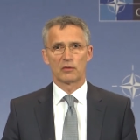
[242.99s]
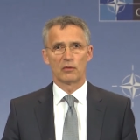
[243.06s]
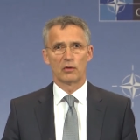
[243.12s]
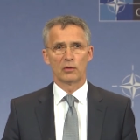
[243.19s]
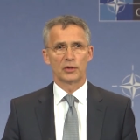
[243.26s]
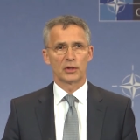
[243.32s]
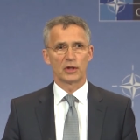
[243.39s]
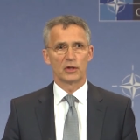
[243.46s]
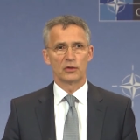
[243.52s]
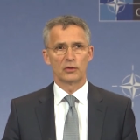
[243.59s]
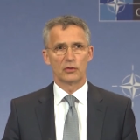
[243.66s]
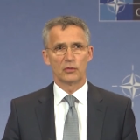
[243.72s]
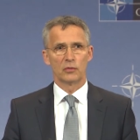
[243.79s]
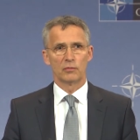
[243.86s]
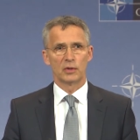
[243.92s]
of holding a
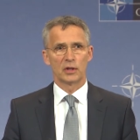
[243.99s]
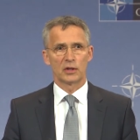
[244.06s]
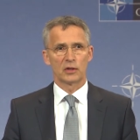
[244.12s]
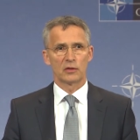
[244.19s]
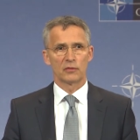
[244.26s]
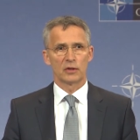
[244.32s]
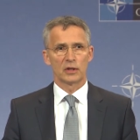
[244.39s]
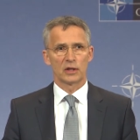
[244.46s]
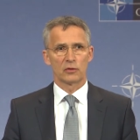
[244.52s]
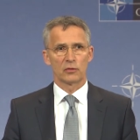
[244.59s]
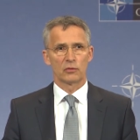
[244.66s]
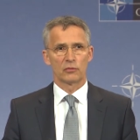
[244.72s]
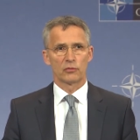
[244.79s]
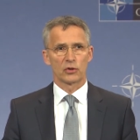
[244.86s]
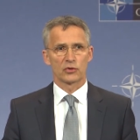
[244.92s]
new meeting of the
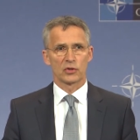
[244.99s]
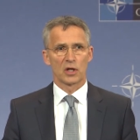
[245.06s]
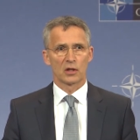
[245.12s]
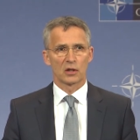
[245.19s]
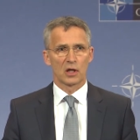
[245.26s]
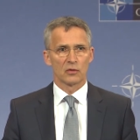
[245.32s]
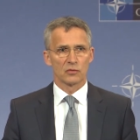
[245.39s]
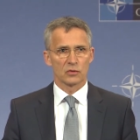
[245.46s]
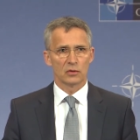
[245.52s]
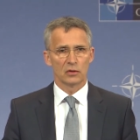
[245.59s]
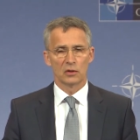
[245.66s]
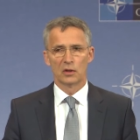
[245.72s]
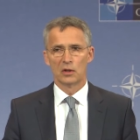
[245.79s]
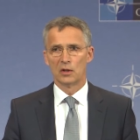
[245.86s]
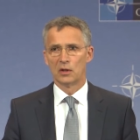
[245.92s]
NATO-Russia Council.